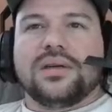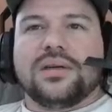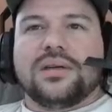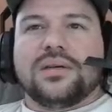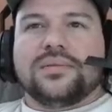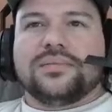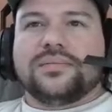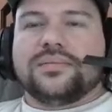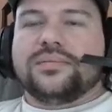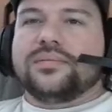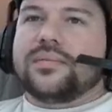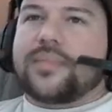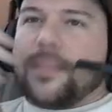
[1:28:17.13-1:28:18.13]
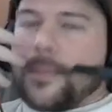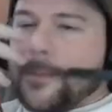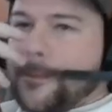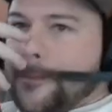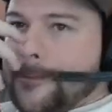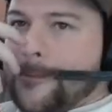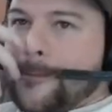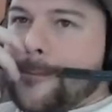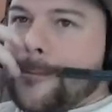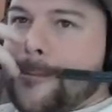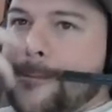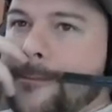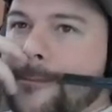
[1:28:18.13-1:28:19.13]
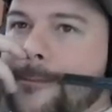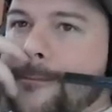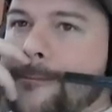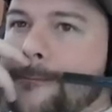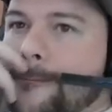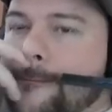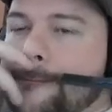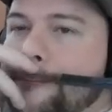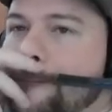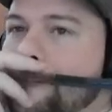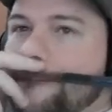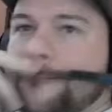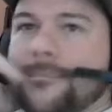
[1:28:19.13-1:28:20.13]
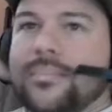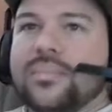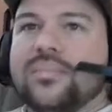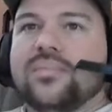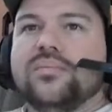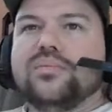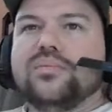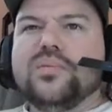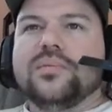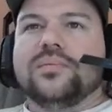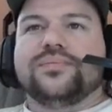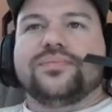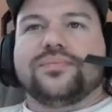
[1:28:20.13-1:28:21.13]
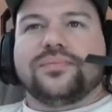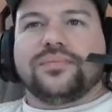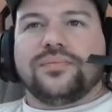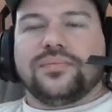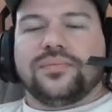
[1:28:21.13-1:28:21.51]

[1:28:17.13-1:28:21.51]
I was gonna say that's what I'm stressing in the locker room. No fucking flags. The rest of the game.